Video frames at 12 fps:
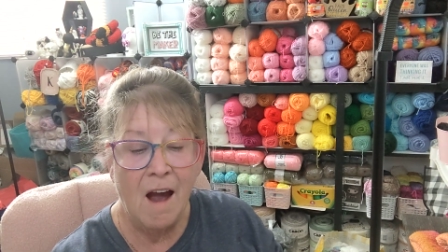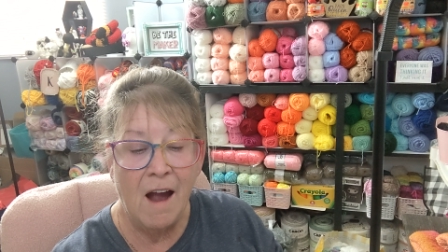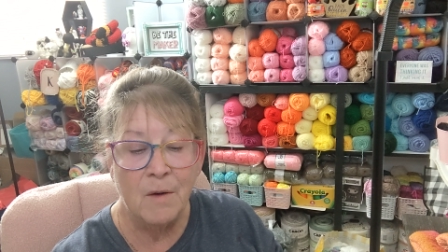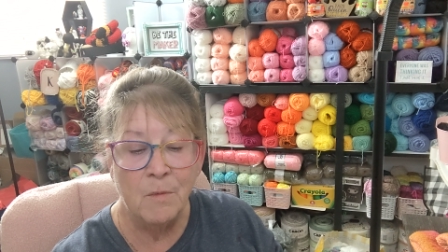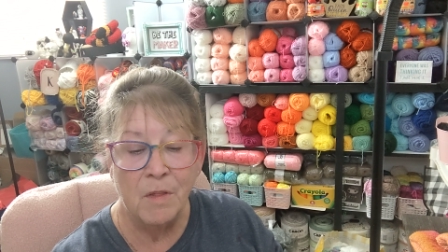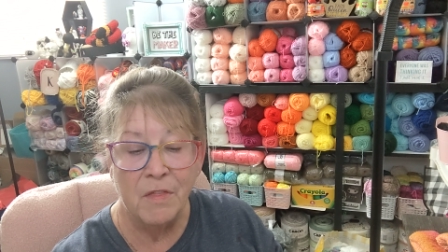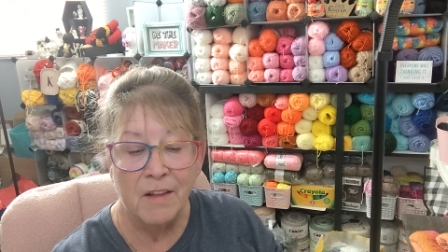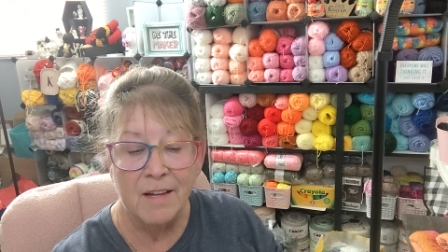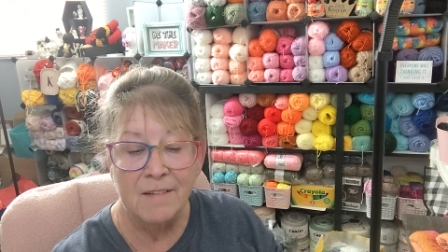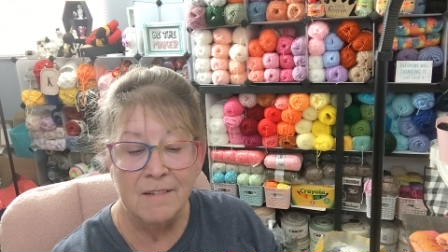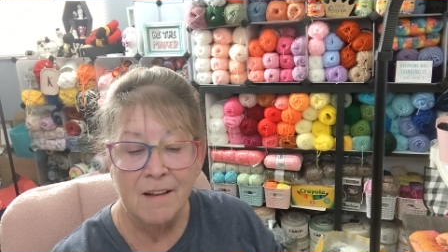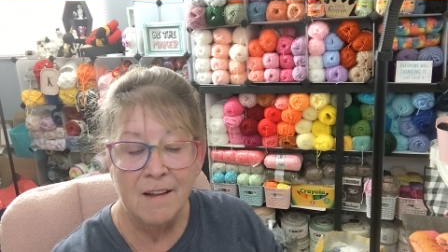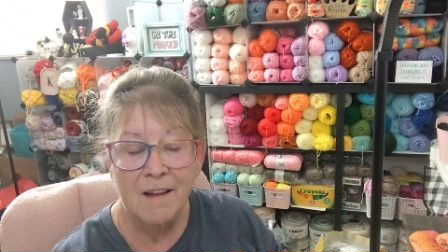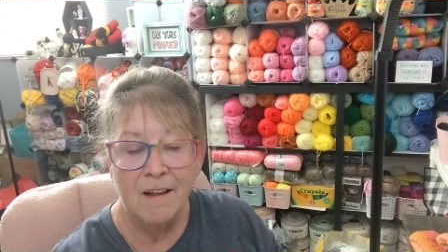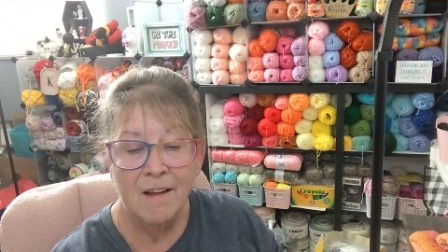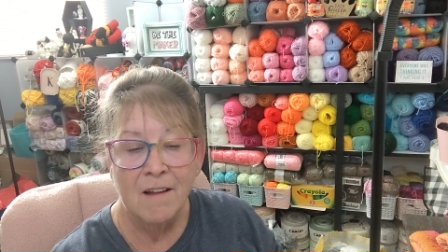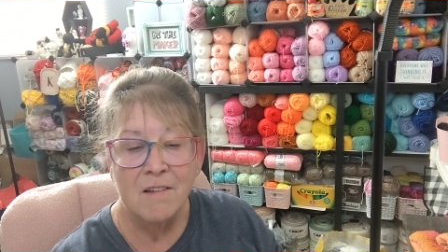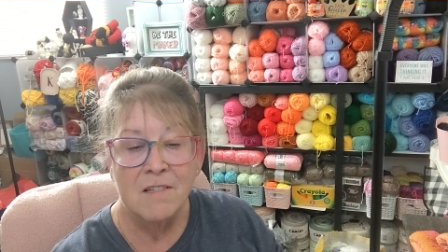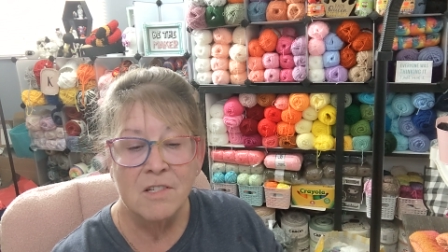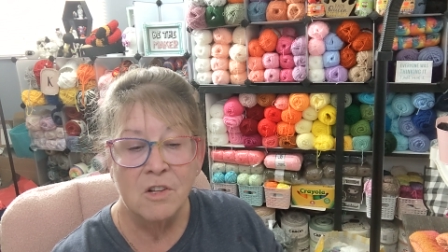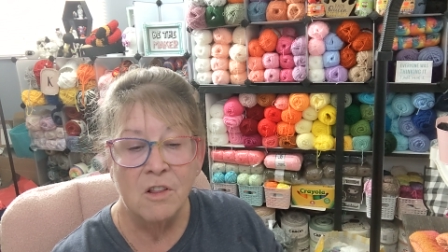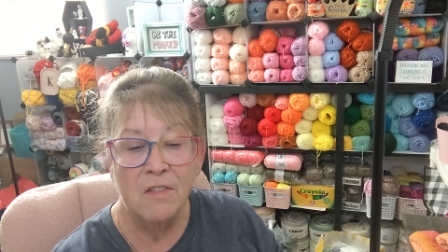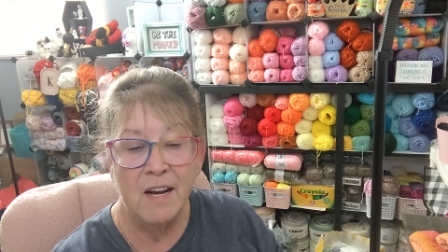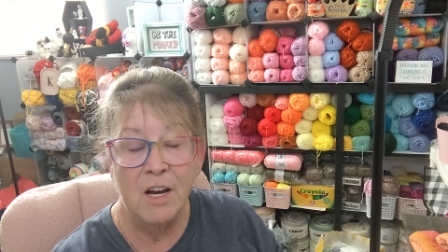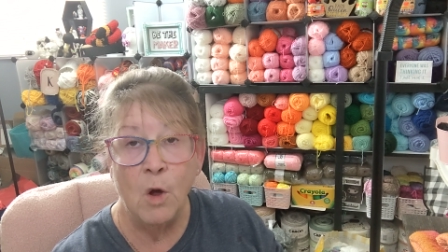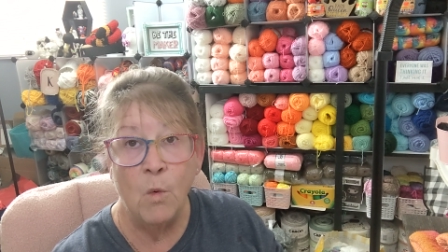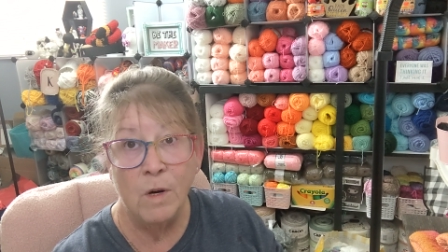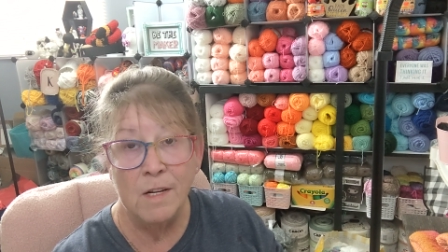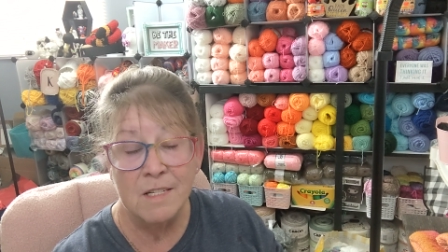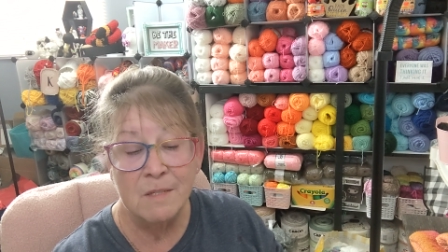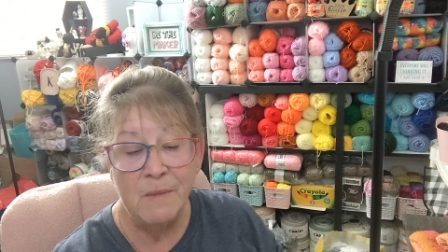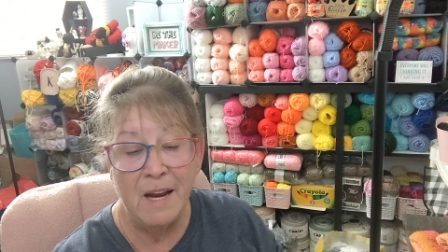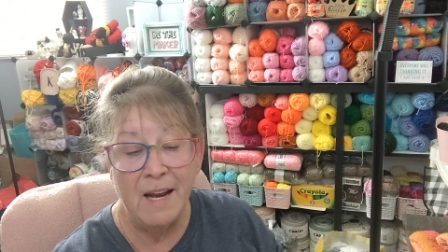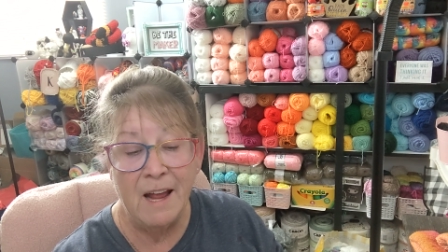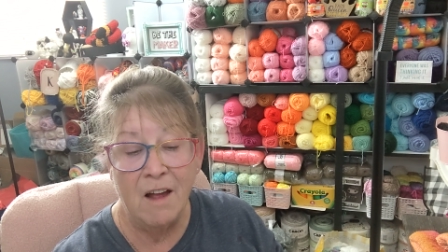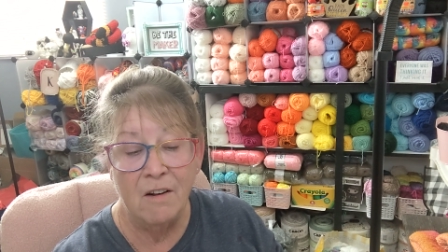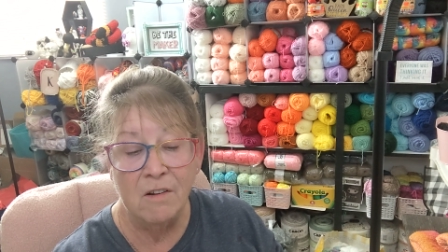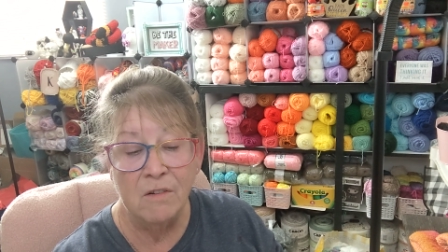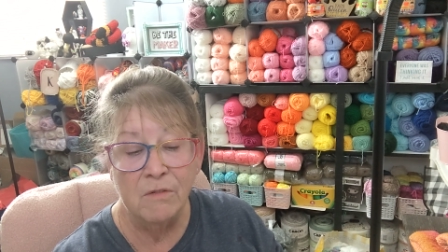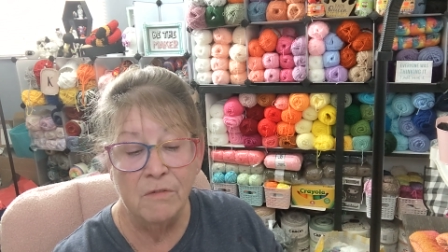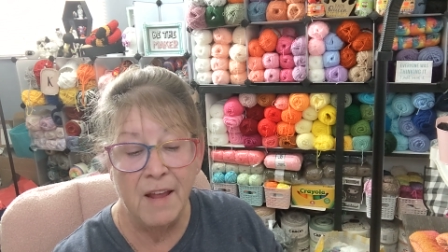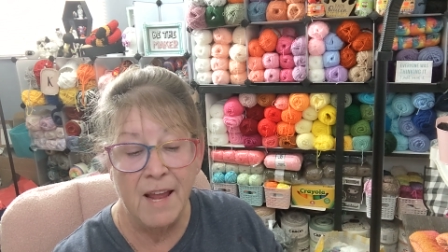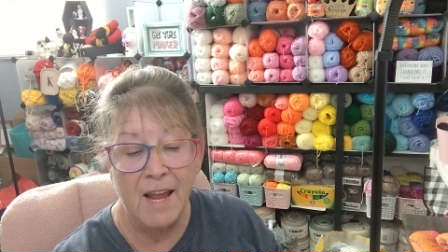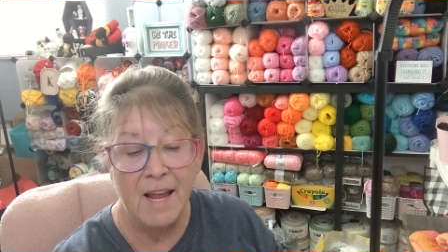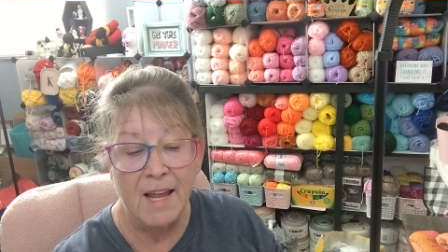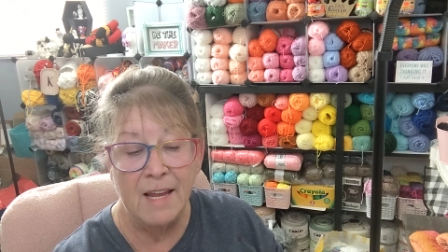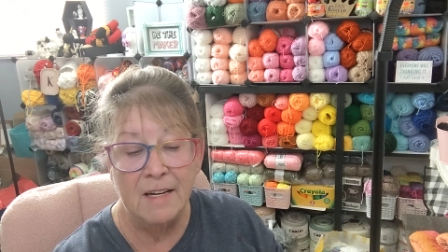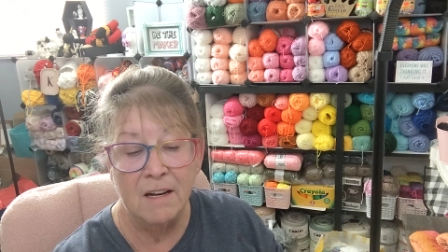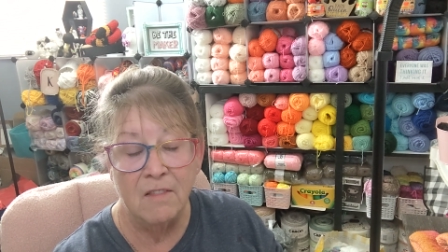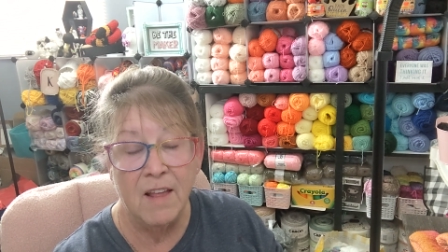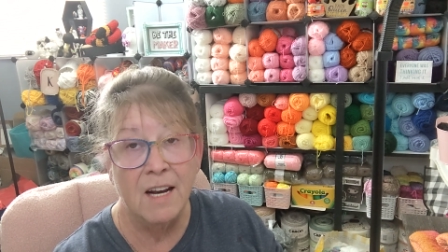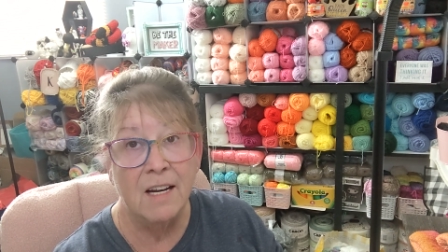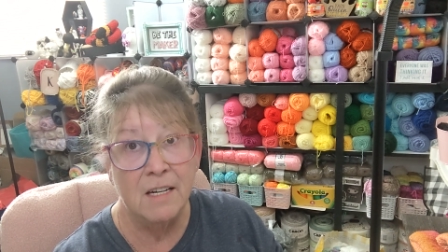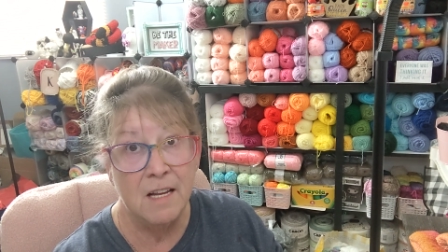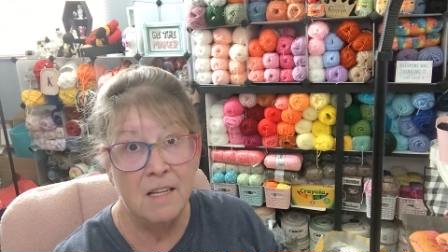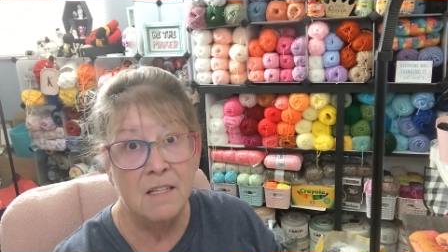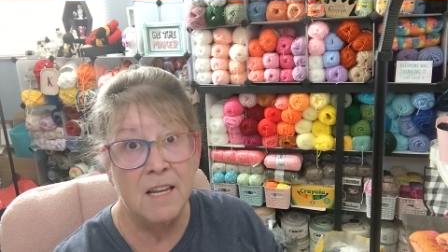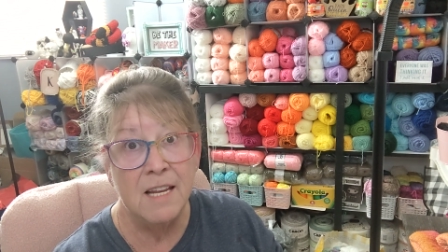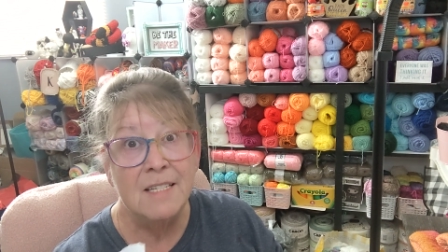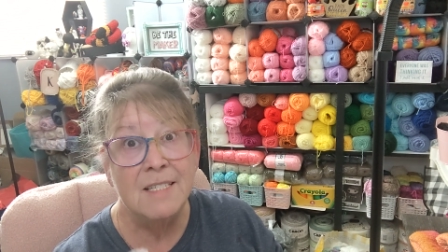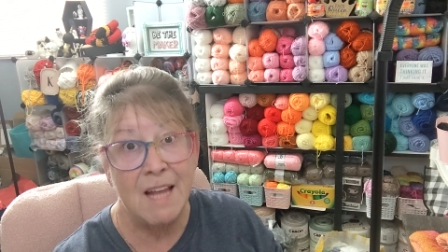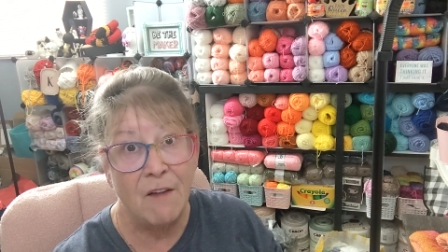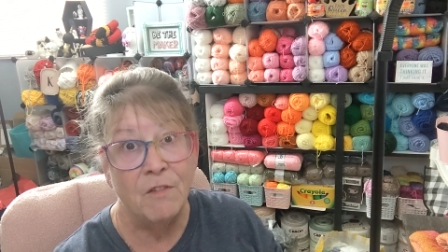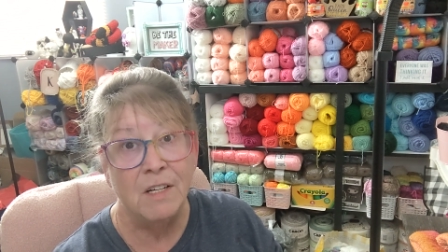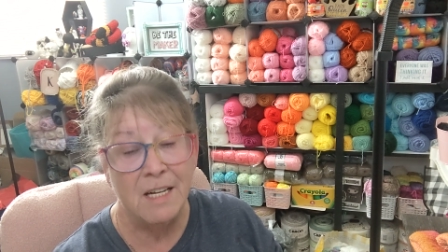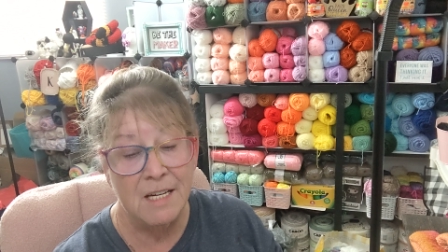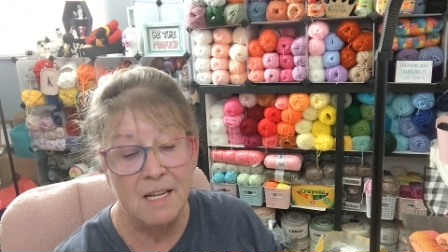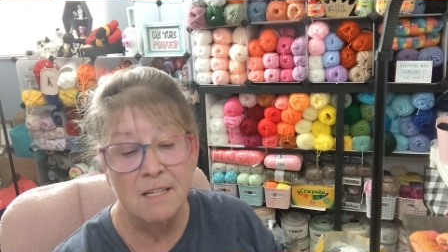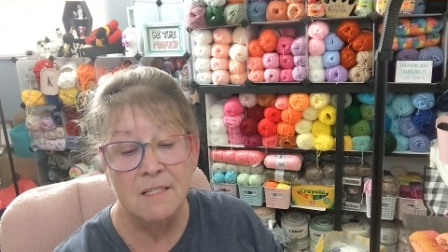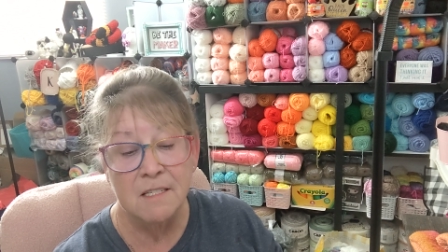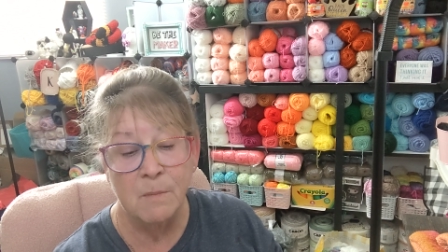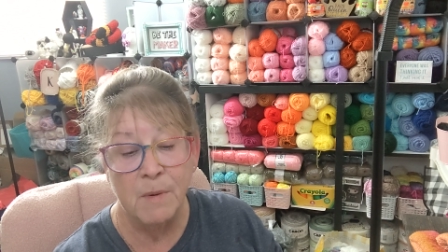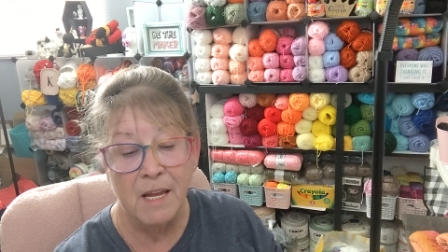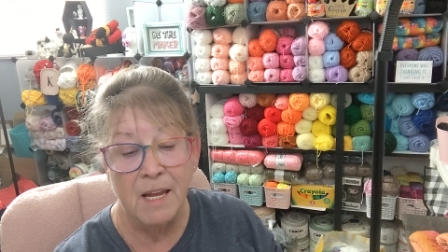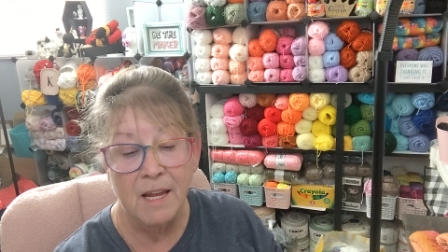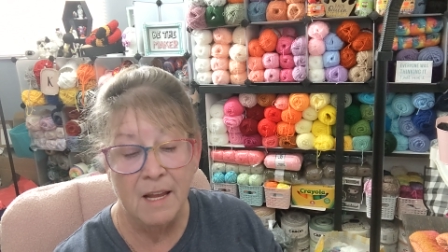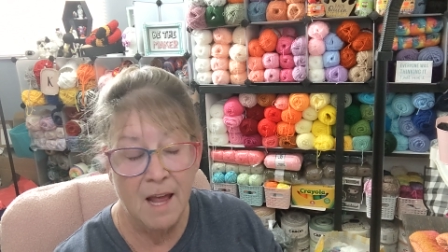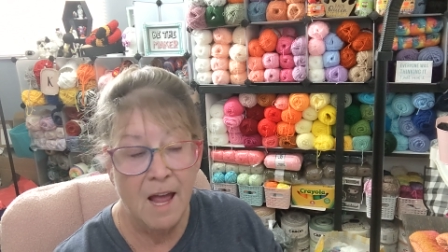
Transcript: on with it so that they know what it's made out of and that it need it definitely needs to be